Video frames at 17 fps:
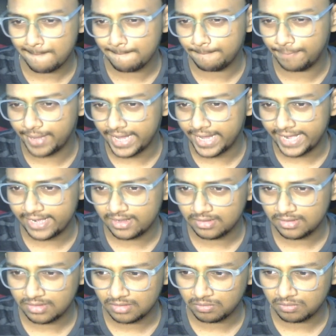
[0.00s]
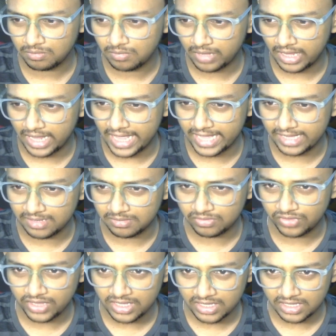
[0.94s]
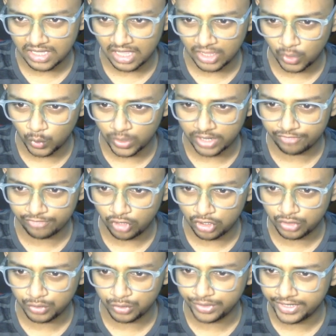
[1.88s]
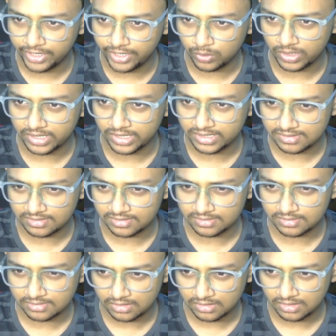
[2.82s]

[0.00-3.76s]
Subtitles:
bad. I think I could have gone rook d2, I guess, here,